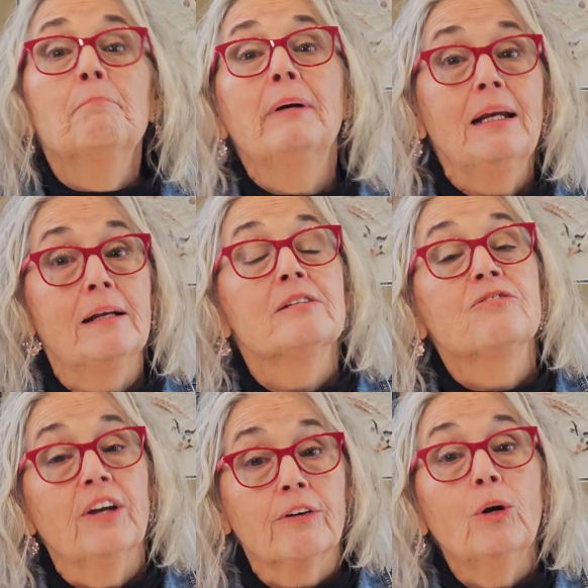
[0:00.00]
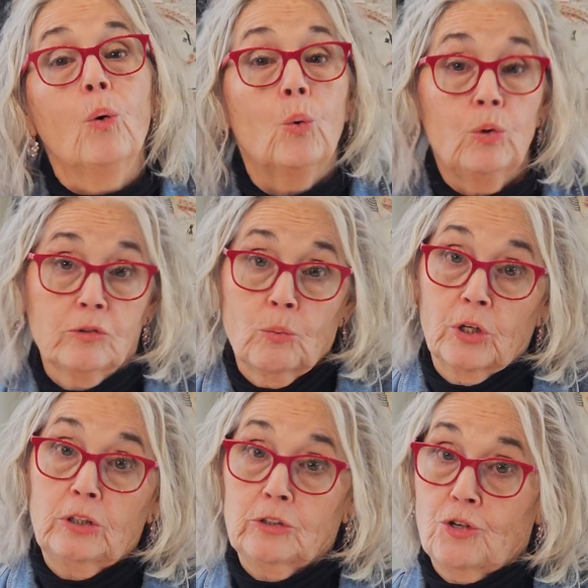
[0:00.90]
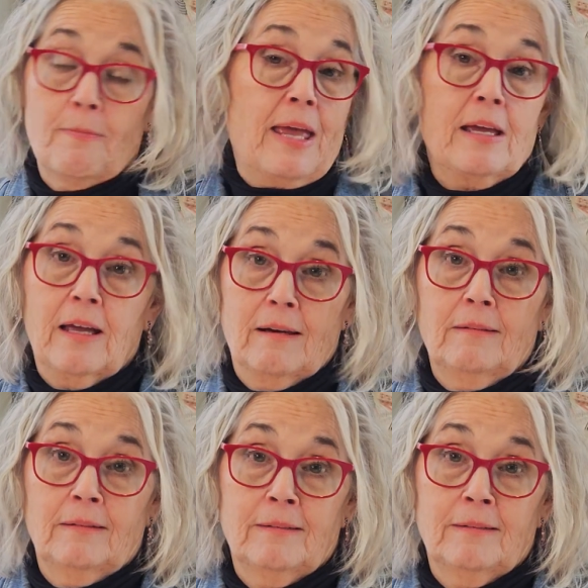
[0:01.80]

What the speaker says: But it is very old world Jamaican.